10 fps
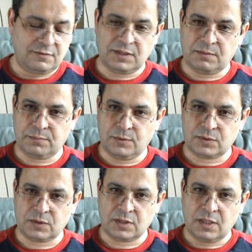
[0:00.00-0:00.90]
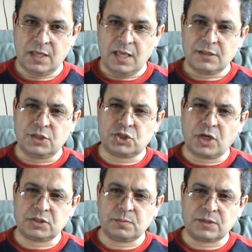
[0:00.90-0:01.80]
Very important. the
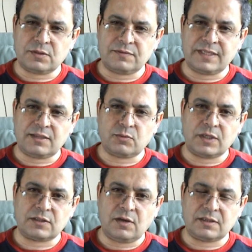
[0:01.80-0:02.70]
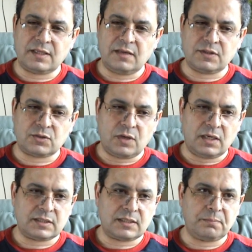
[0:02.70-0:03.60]
judgment of death when God gave it to
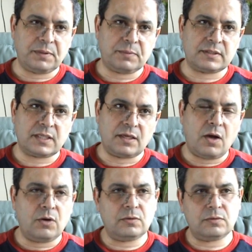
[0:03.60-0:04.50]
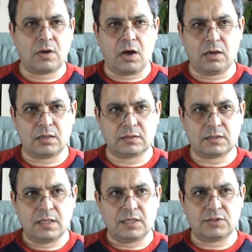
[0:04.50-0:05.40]
us. Some people say, oh,
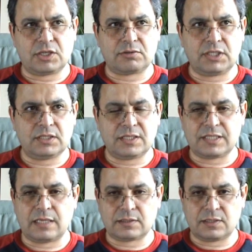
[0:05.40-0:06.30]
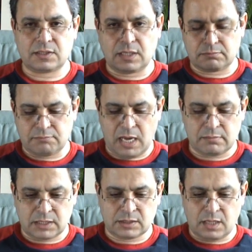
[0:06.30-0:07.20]
God decreed a sentence that
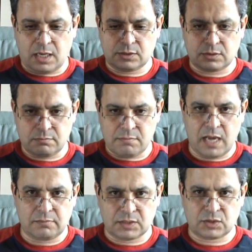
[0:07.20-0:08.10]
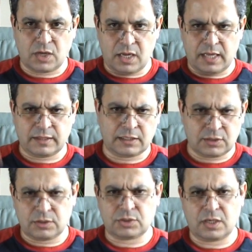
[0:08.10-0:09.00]
man must die, so man must die, and
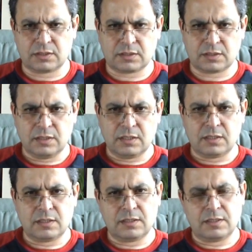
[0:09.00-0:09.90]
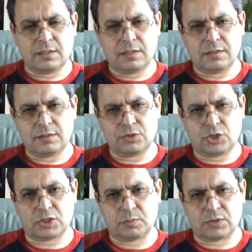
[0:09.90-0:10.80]
that's the just
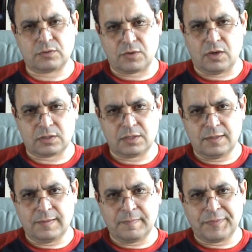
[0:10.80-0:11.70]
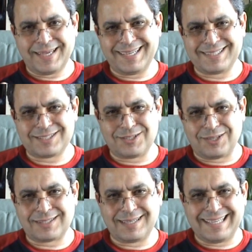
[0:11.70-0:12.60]
judgment of God. It is
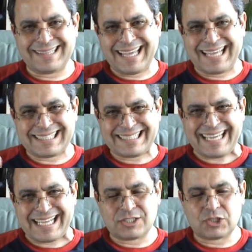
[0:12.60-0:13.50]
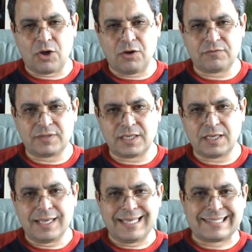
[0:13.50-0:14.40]
not in that sense of
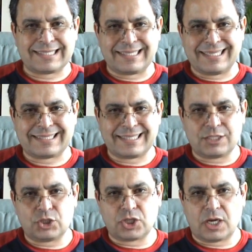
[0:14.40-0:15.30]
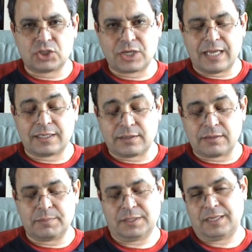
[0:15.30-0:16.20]
the sadistic judge and the
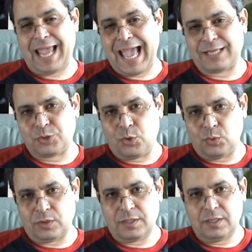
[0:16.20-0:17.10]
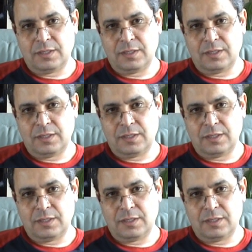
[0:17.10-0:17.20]
criminal at all.